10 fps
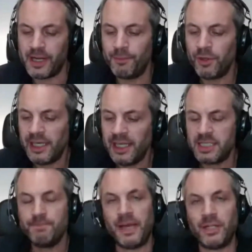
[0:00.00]
And I'm looking at
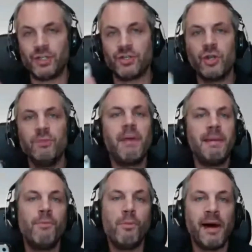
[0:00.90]
this picture. It's on
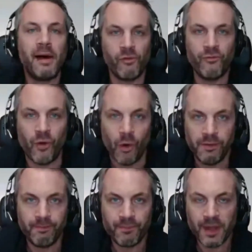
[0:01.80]
my mobile
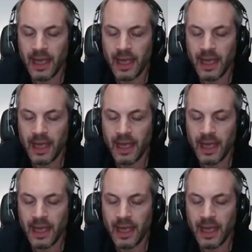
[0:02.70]
phone.